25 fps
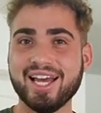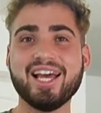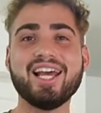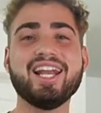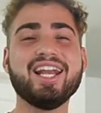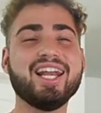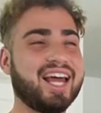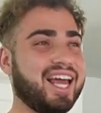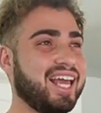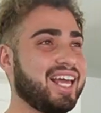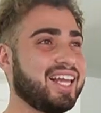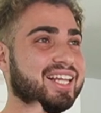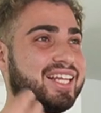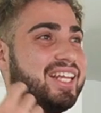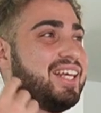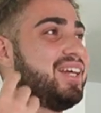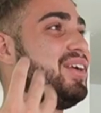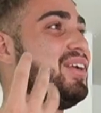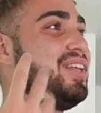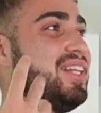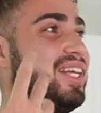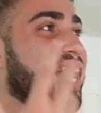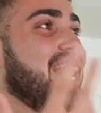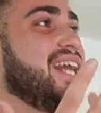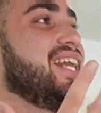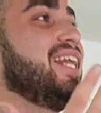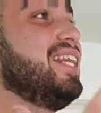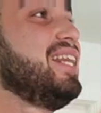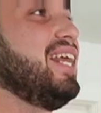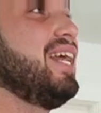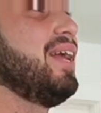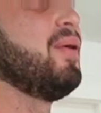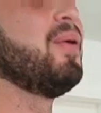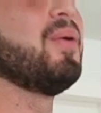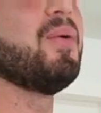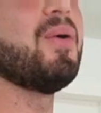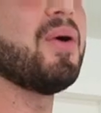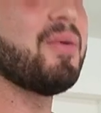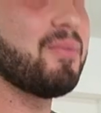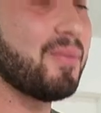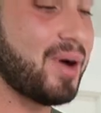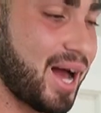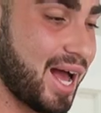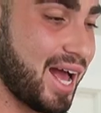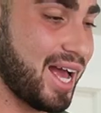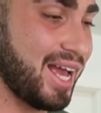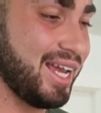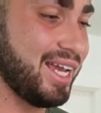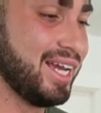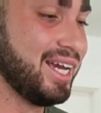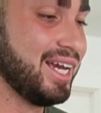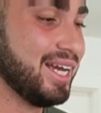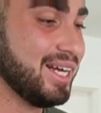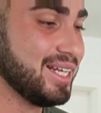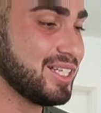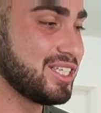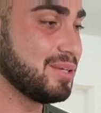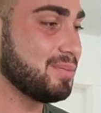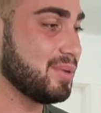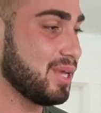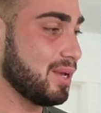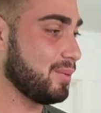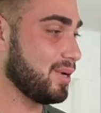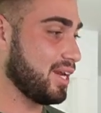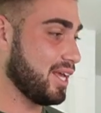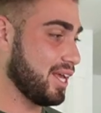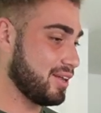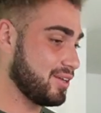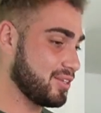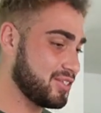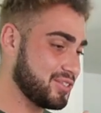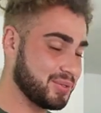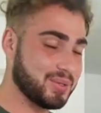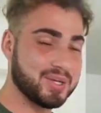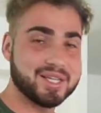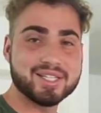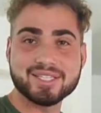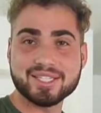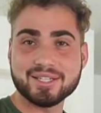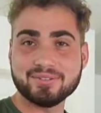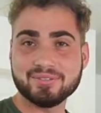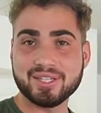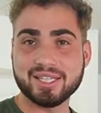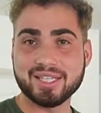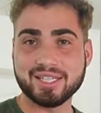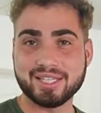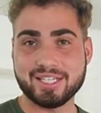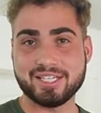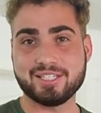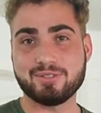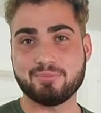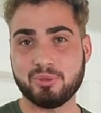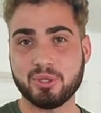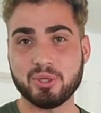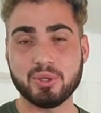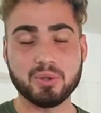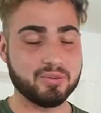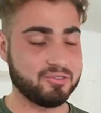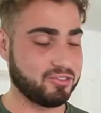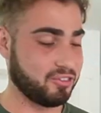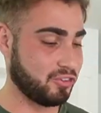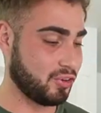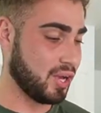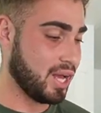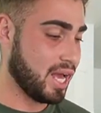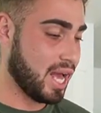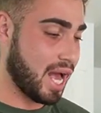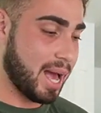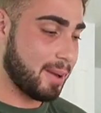Like literally end of the day, who am I to be able to enjoy something this beautiful?